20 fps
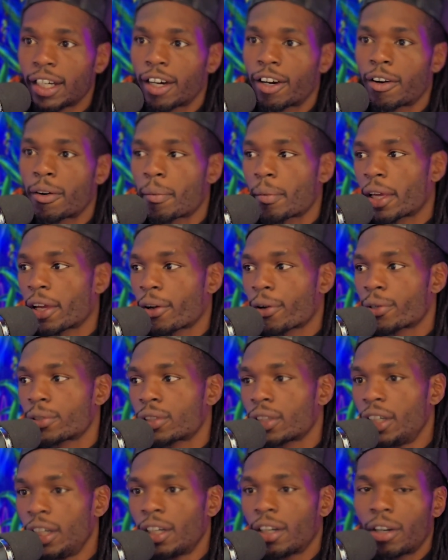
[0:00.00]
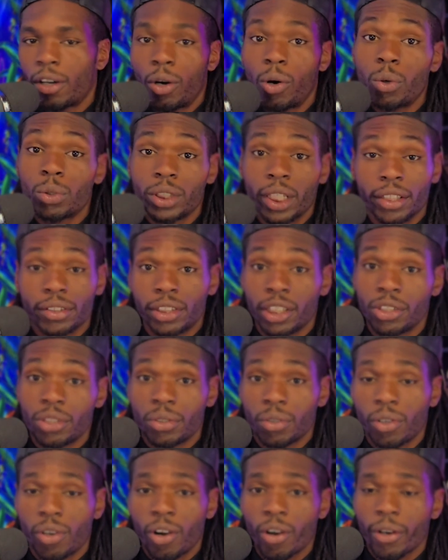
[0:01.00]
It holds our
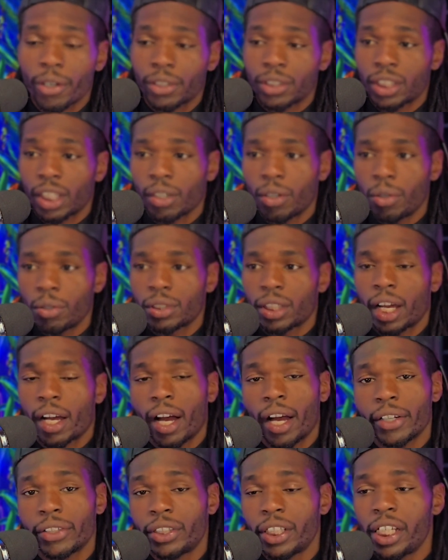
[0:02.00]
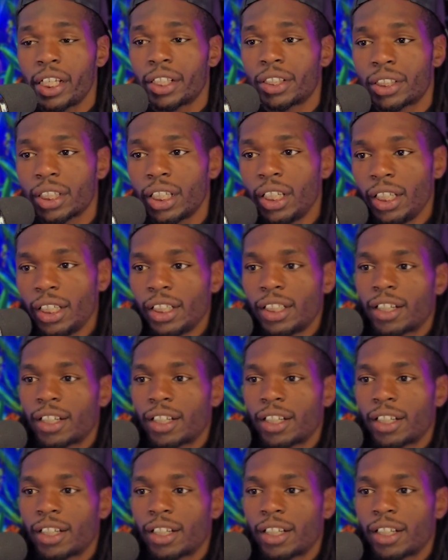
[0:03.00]
digital cards. It holds our IDs.